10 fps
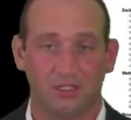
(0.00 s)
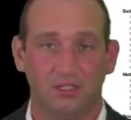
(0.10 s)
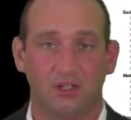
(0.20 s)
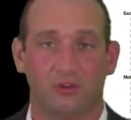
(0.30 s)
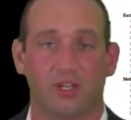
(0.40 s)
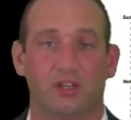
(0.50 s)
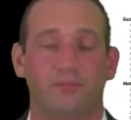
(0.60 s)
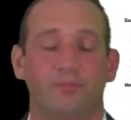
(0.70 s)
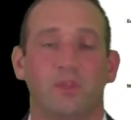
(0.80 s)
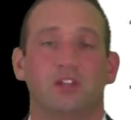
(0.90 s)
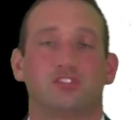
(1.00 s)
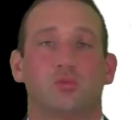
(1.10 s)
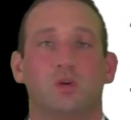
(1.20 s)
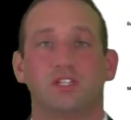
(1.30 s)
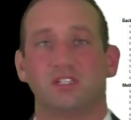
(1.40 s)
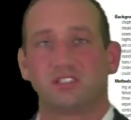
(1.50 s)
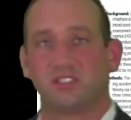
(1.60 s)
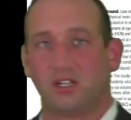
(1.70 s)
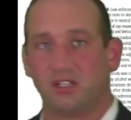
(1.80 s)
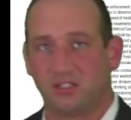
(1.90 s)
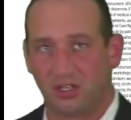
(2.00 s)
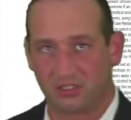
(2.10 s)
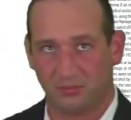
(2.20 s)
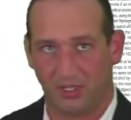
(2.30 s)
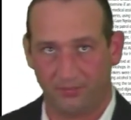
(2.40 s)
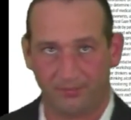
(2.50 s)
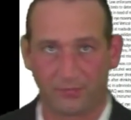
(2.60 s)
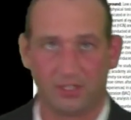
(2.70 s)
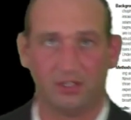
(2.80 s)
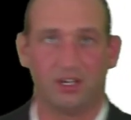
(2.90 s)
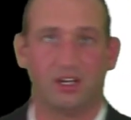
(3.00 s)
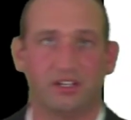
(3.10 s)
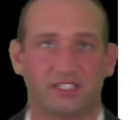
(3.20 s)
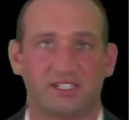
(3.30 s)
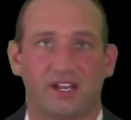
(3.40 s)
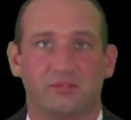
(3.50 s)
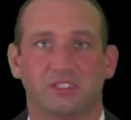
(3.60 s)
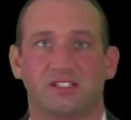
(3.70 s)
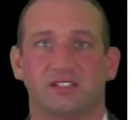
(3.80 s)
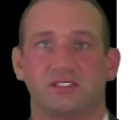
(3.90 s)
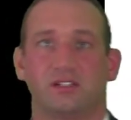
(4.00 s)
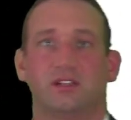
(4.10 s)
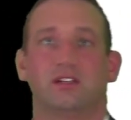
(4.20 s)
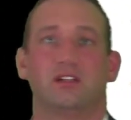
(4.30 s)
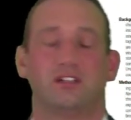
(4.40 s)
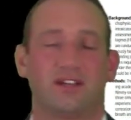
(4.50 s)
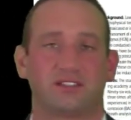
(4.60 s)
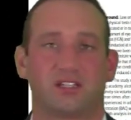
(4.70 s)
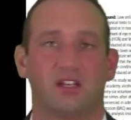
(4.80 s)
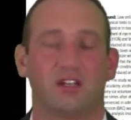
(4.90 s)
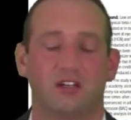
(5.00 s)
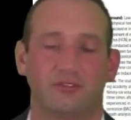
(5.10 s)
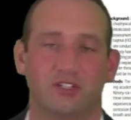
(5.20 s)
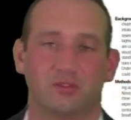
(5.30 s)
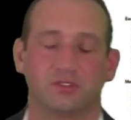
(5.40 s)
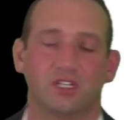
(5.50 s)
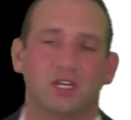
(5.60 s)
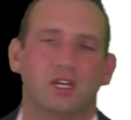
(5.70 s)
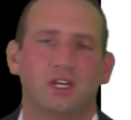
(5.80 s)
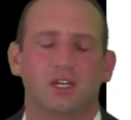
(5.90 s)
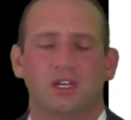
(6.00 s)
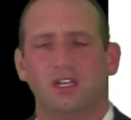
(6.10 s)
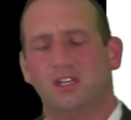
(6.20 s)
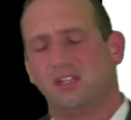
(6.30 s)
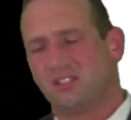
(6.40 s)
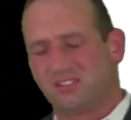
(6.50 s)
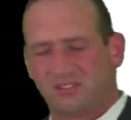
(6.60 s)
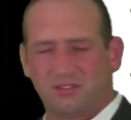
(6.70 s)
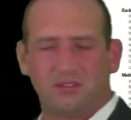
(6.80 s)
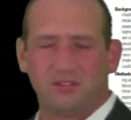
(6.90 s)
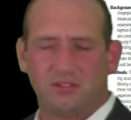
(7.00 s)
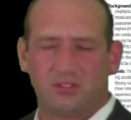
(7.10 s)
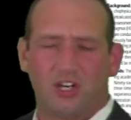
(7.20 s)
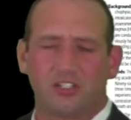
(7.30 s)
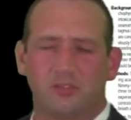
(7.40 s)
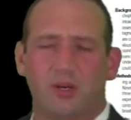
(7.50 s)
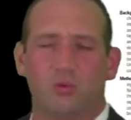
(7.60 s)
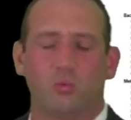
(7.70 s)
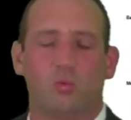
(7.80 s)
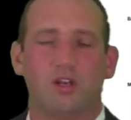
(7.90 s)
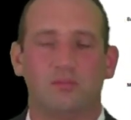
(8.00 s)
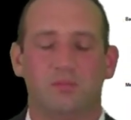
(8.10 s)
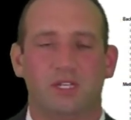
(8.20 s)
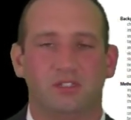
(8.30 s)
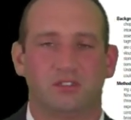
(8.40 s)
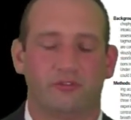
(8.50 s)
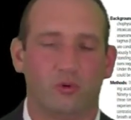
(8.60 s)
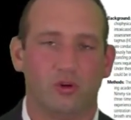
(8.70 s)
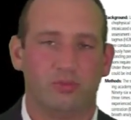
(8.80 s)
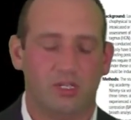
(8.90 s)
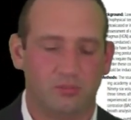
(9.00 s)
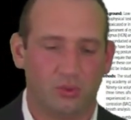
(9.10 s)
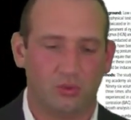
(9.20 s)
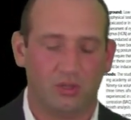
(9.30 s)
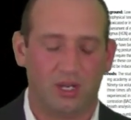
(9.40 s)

Okay? So what this study talks about, nystagmus testing in intoxicated individuals, it talks about what it means for people,